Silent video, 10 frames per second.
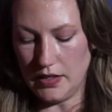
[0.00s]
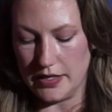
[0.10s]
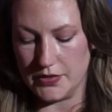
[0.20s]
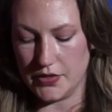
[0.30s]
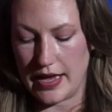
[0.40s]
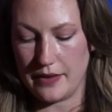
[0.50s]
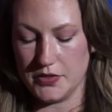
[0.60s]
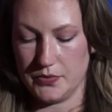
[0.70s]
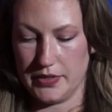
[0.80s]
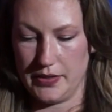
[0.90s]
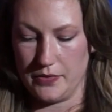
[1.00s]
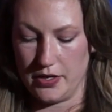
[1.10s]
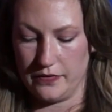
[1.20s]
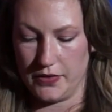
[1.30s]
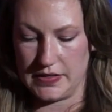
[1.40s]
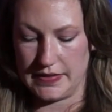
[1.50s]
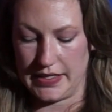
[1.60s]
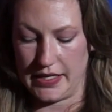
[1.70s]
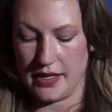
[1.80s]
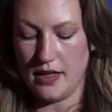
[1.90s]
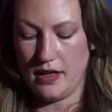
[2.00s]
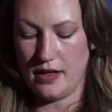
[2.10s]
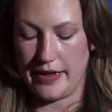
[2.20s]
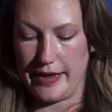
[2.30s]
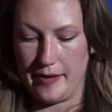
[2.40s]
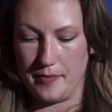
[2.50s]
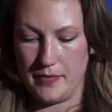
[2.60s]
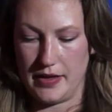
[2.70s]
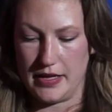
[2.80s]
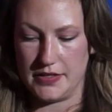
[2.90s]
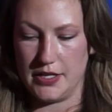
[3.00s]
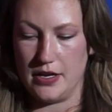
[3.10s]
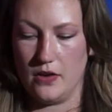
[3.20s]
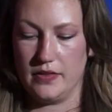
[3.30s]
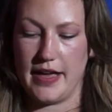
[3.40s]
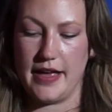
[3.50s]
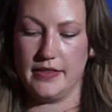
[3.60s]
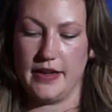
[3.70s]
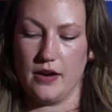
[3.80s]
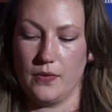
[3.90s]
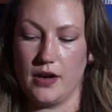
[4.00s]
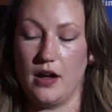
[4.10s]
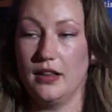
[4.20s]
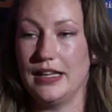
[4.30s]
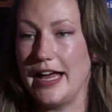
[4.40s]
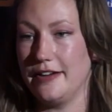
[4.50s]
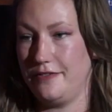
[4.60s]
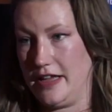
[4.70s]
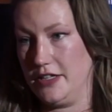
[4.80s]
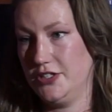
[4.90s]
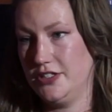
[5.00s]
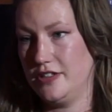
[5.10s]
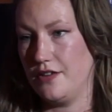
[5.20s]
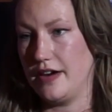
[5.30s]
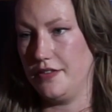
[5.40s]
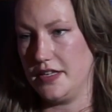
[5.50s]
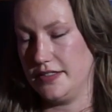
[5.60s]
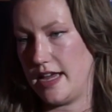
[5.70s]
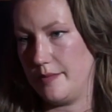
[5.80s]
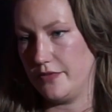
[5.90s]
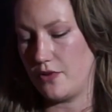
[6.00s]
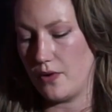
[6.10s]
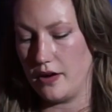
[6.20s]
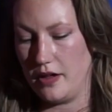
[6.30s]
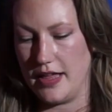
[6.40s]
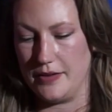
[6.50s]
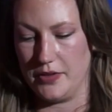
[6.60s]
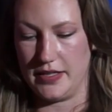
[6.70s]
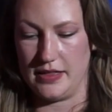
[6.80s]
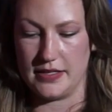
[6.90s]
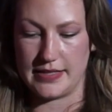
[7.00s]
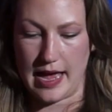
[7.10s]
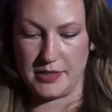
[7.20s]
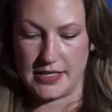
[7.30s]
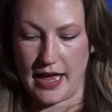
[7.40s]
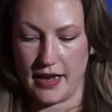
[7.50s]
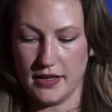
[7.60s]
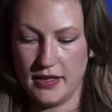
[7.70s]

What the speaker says: And so that was really wonderful to see and to note that there were a lot of fish around this type of coral and within this habitat.